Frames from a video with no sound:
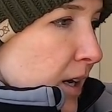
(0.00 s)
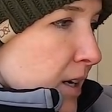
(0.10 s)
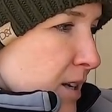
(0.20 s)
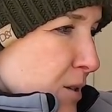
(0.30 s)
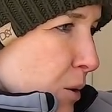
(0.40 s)

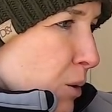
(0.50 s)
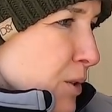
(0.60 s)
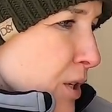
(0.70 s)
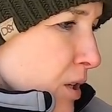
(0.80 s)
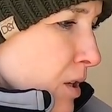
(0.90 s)
It is
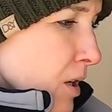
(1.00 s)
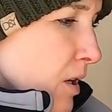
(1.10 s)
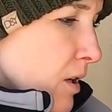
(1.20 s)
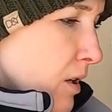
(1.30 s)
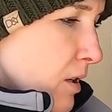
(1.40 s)
older
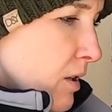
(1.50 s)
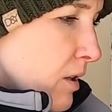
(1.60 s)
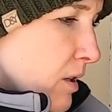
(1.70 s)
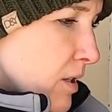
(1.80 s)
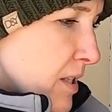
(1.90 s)

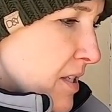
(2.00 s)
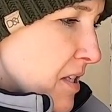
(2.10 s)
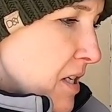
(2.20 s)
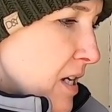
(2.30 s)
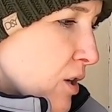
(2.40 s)

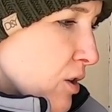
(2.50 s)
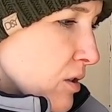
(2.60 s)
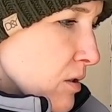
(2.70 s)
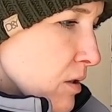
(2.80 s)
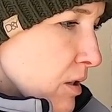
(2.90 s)

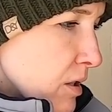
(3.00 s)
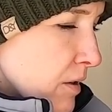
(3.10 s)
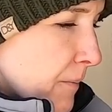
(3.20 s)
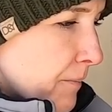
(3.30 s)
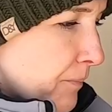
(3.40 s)
sneakers.
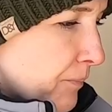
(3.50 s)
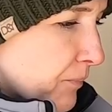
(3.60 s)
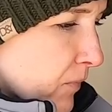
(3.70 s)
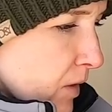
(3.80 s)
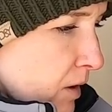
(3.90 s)

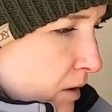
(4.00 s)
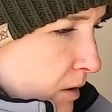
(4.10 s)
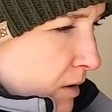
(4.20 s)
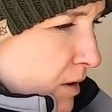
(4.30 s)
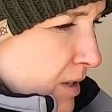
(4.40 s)

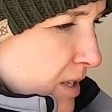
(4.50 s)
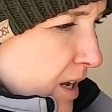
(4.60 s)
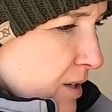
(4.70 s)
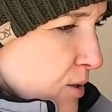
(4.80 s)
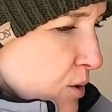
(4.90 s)
It's an
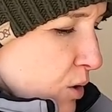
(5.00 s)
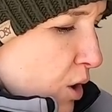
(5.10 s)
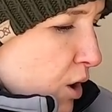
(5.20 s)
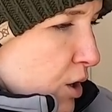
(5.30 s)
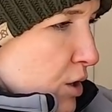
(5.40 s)
extra
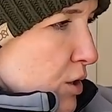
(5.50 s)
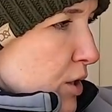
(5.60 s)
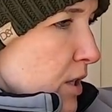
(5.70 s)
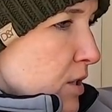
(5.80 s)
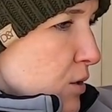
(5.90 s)

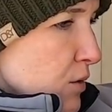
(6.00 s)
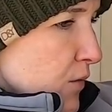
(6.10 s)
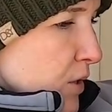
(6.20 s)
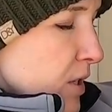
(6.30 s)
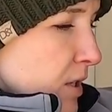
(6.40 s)
large. It's
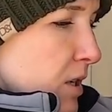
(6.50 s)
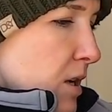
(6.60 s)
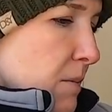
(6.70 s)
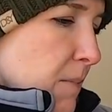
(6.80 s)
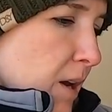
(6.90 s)

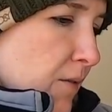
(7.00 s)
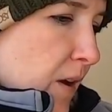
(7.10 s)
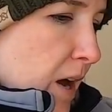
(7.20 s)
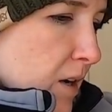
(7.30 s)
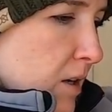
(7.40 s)
University
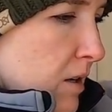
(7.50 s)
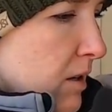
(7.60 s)
Medevac